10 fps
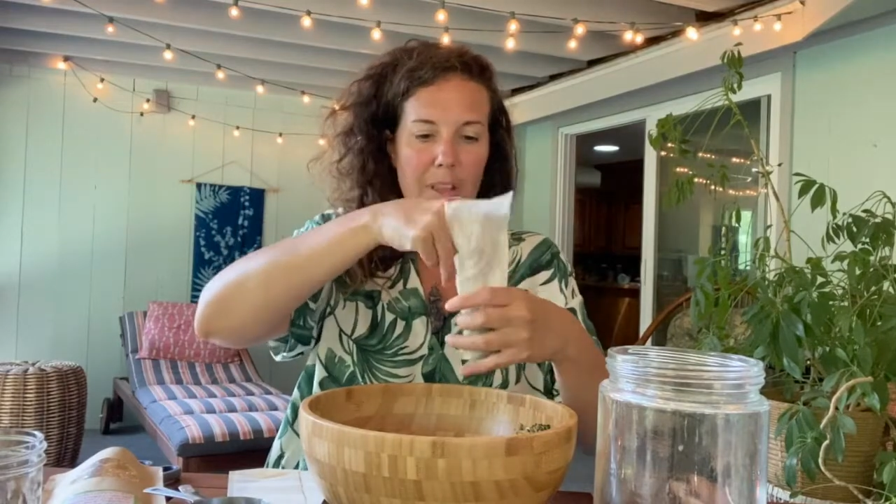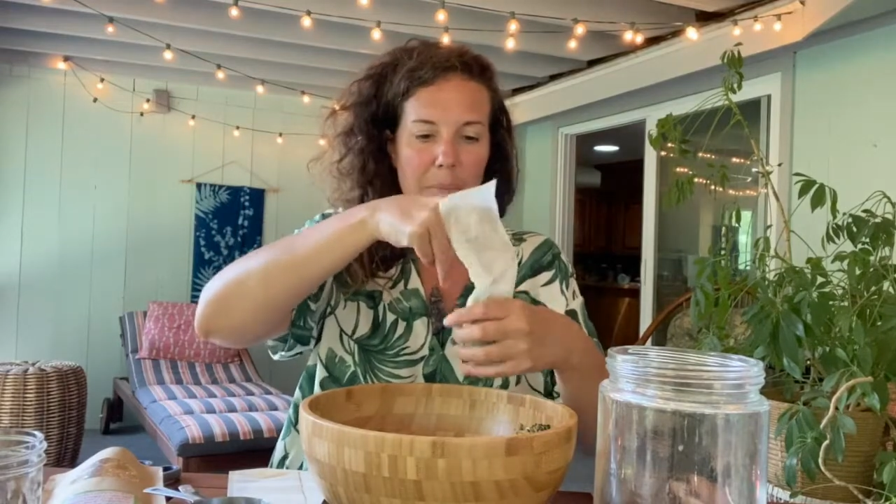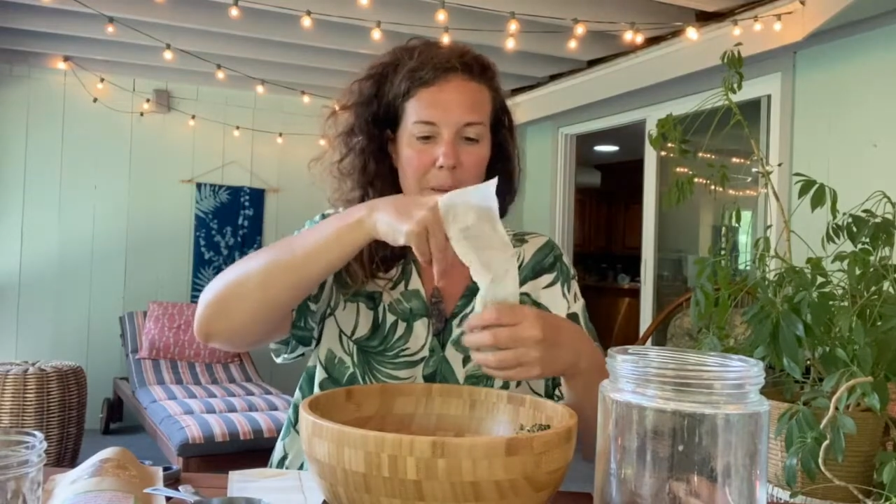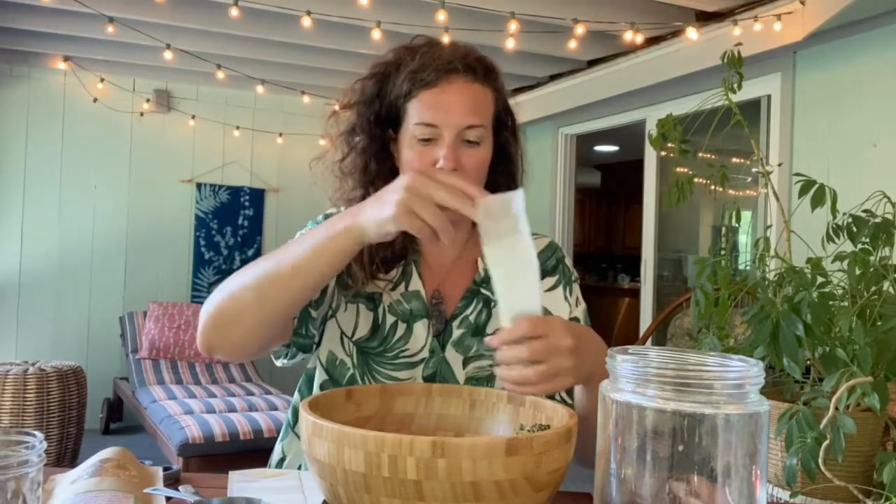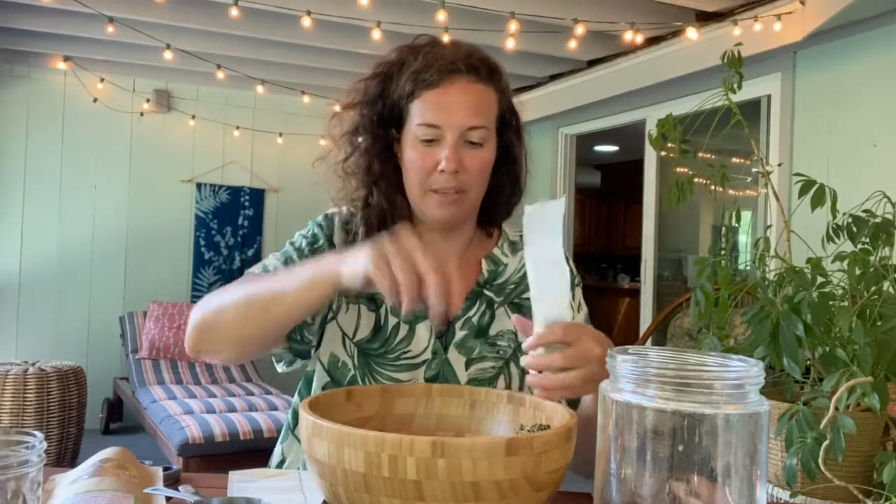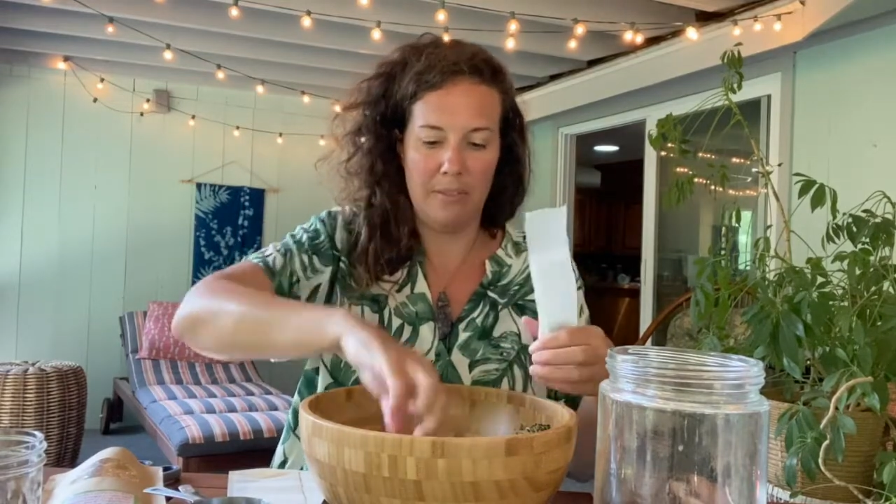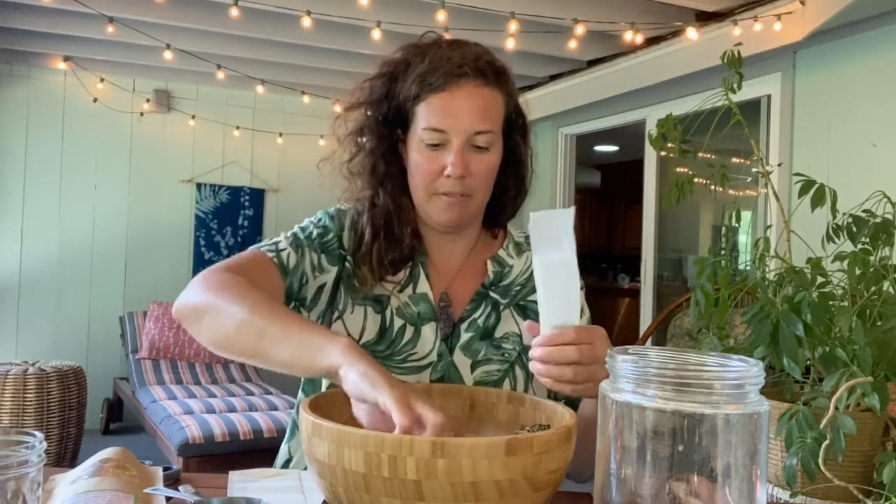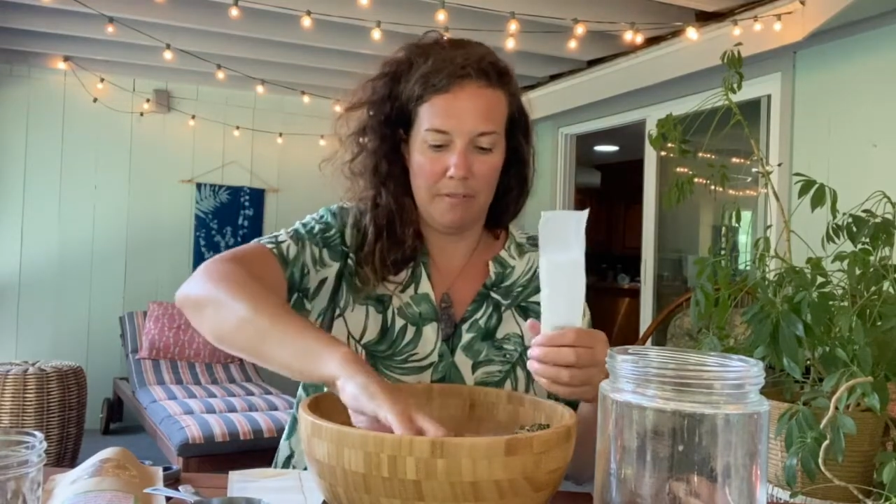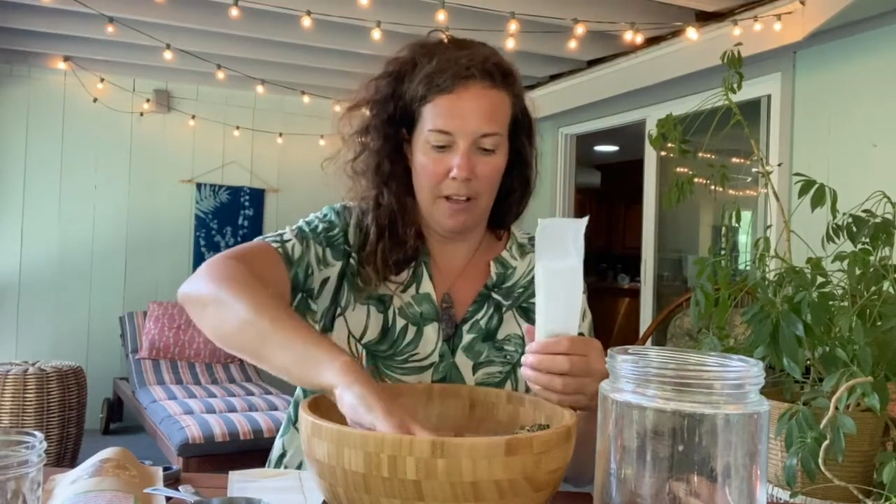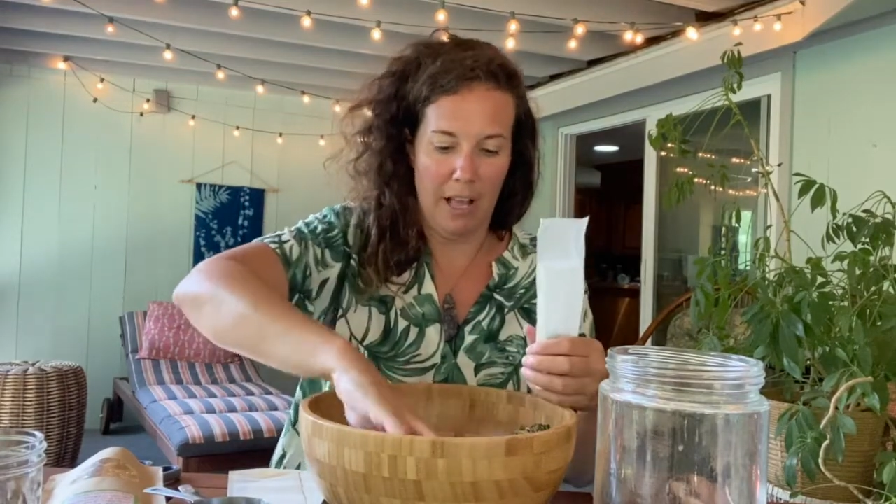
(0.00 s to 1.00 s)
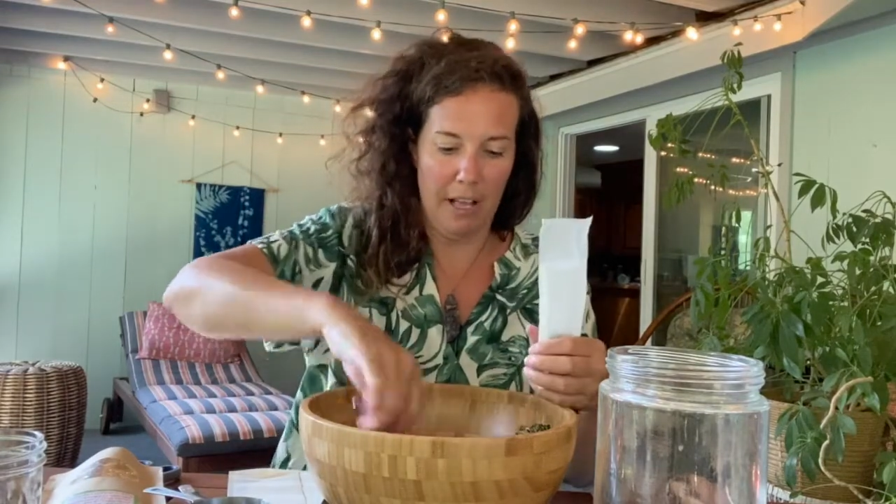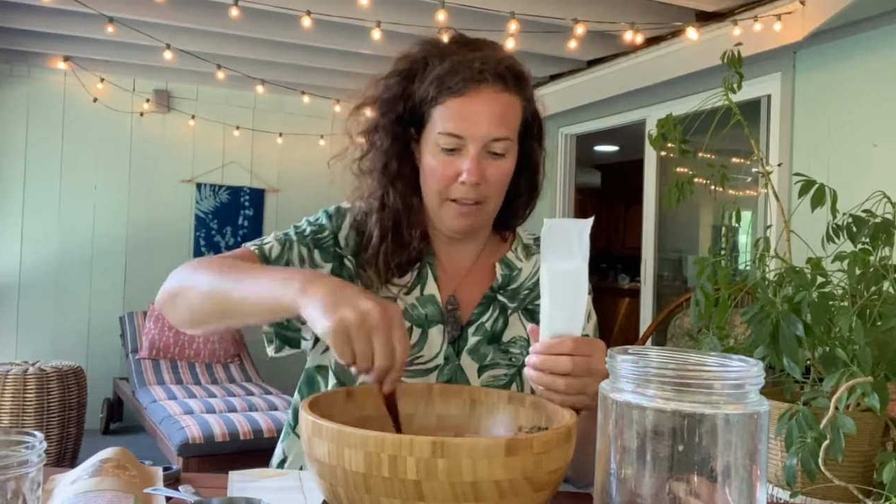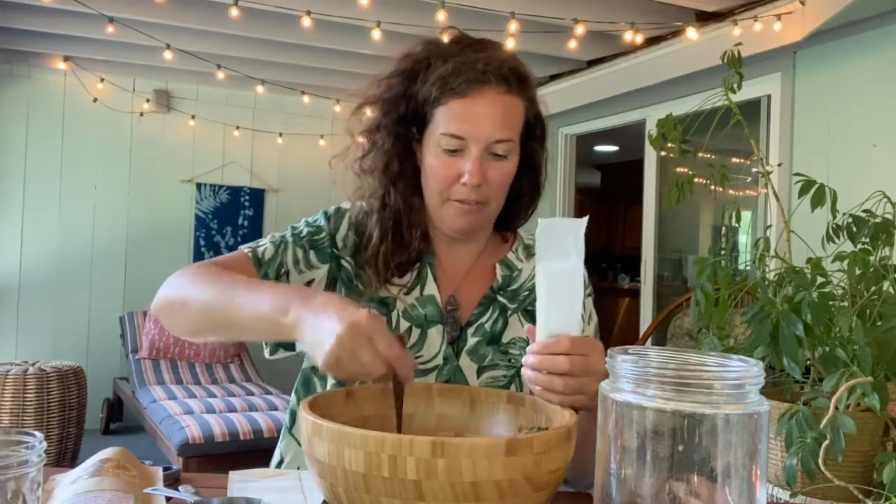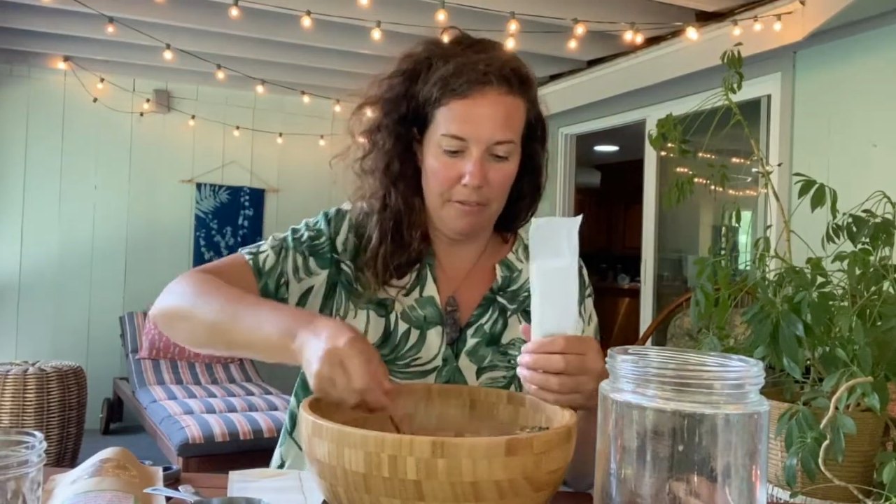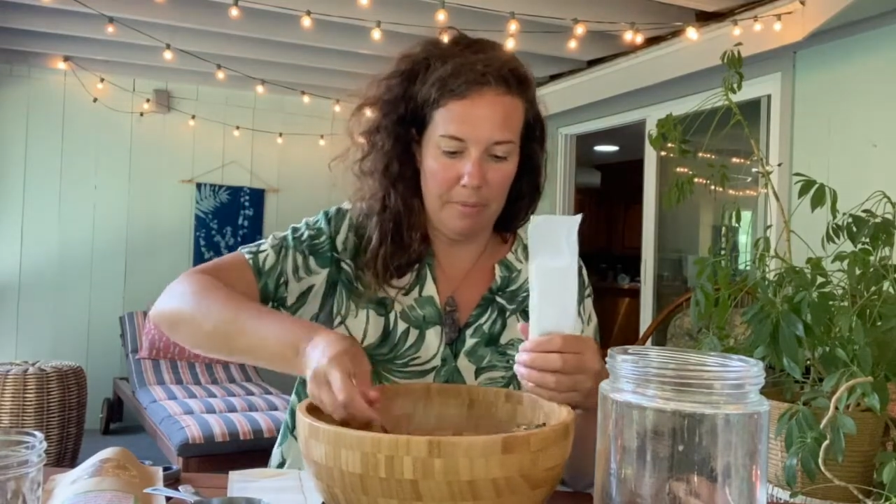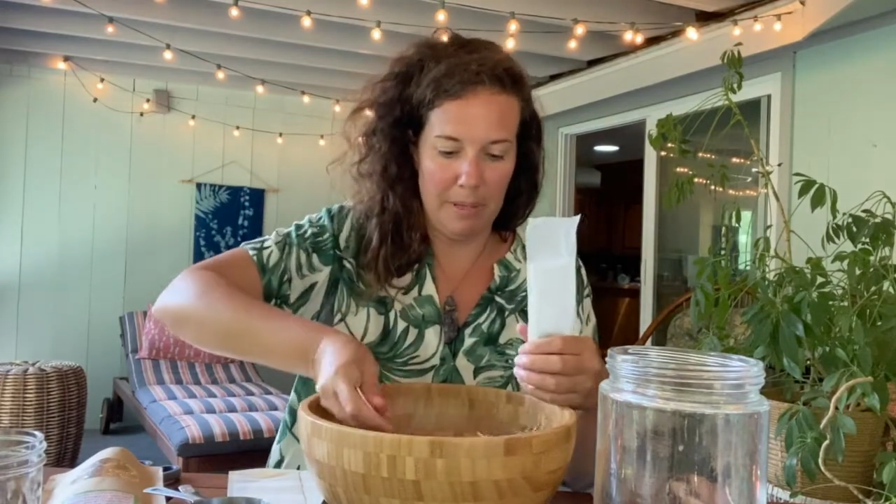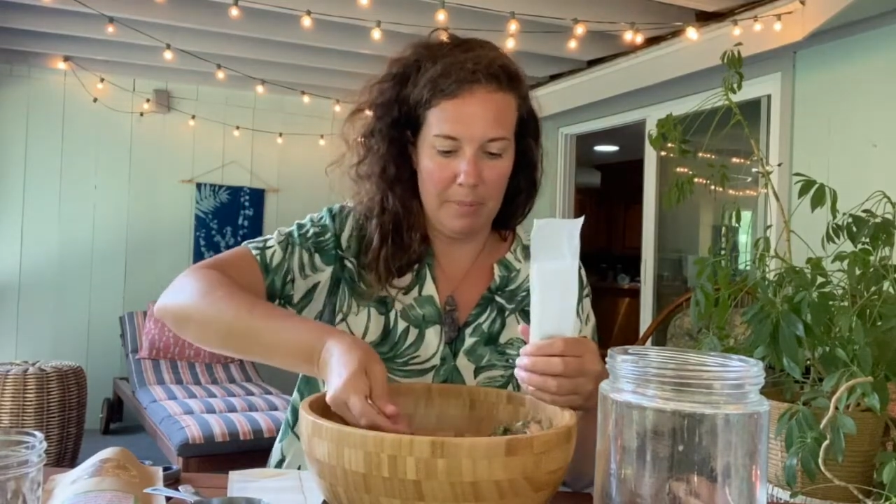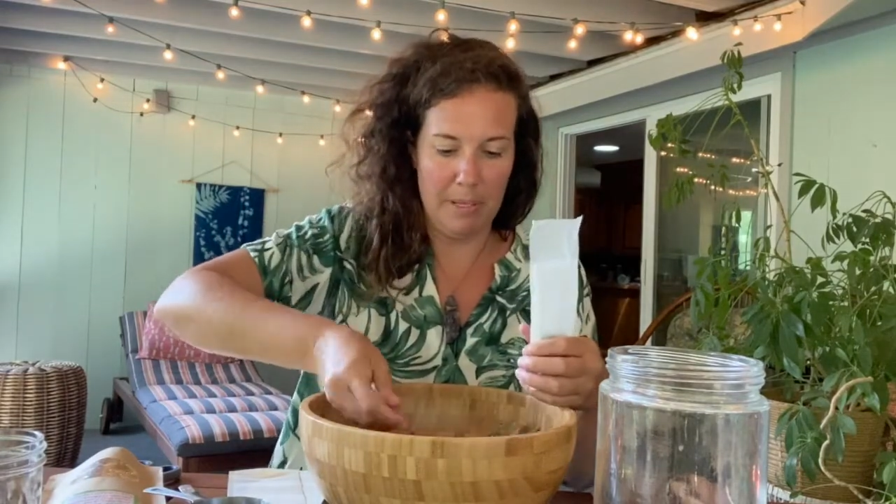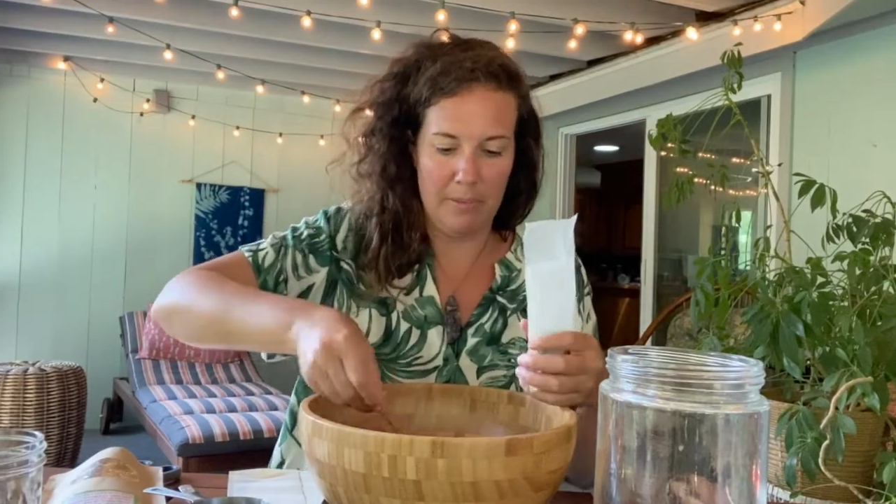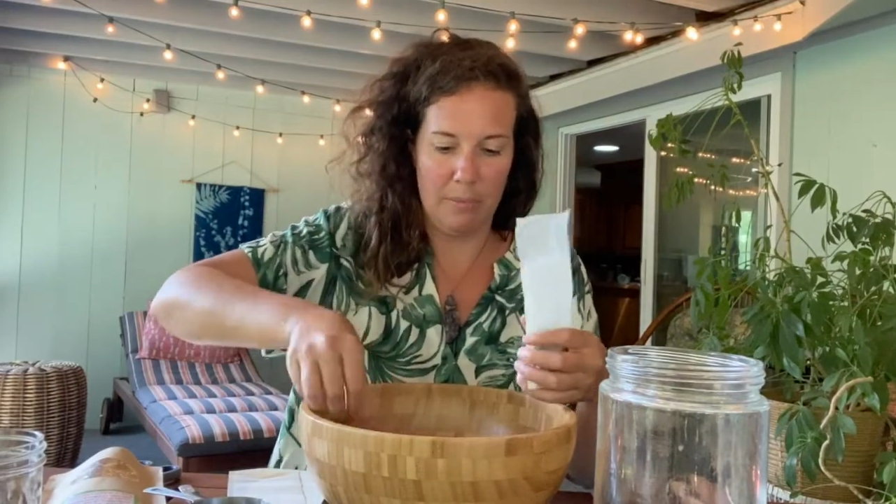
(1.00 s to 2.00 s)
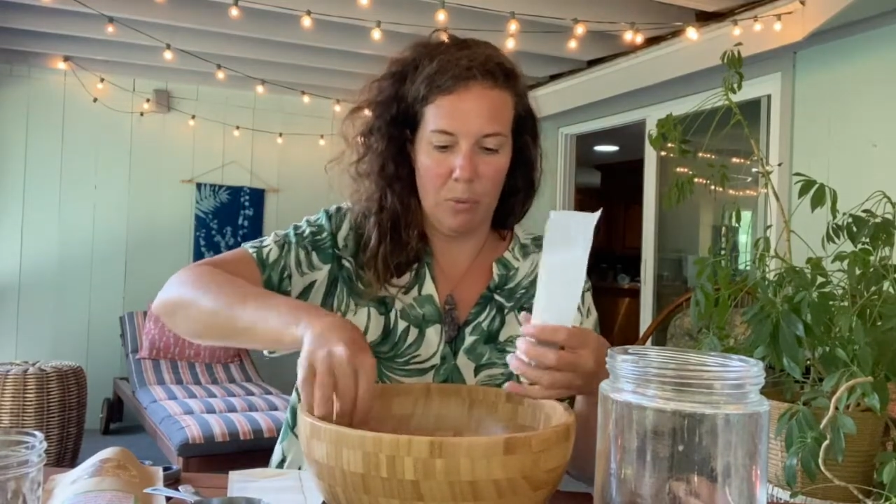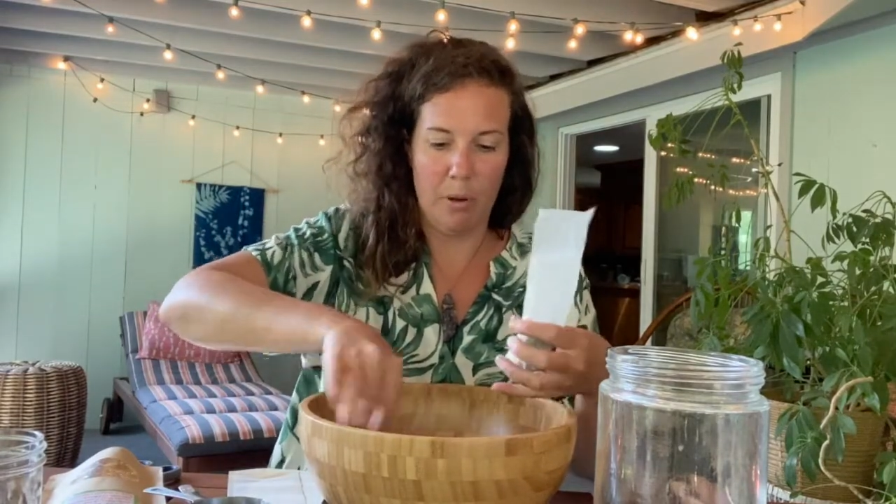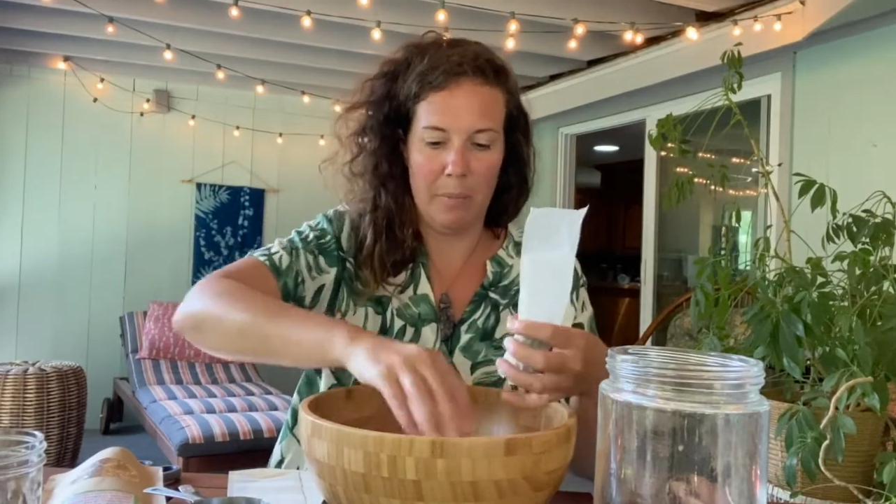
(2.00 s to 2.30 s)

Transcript: maybe even 5, maybe even 1.